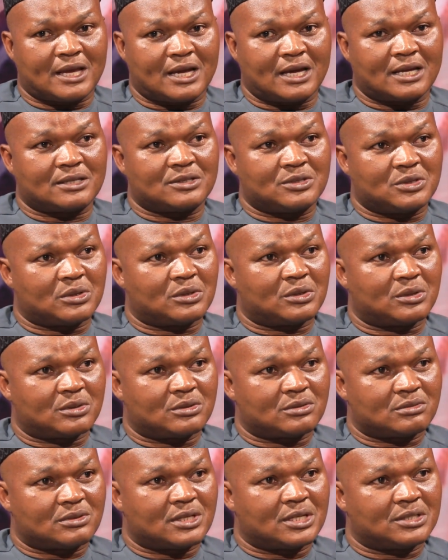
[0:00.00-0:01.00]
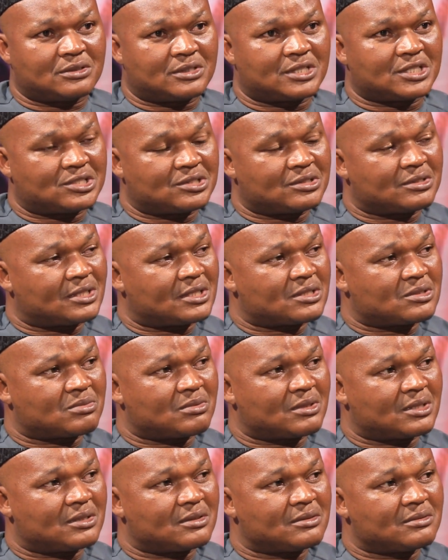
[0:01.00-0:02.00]
and your education
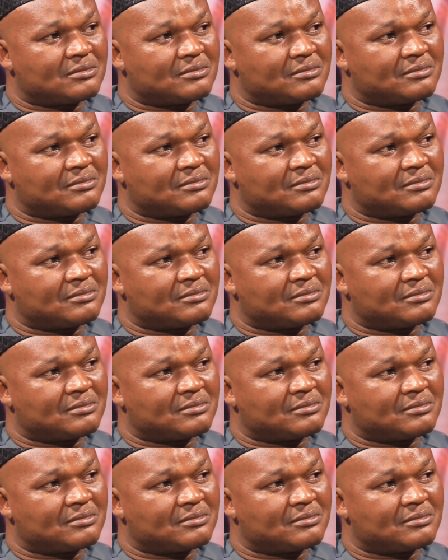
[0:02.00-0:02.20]
as well?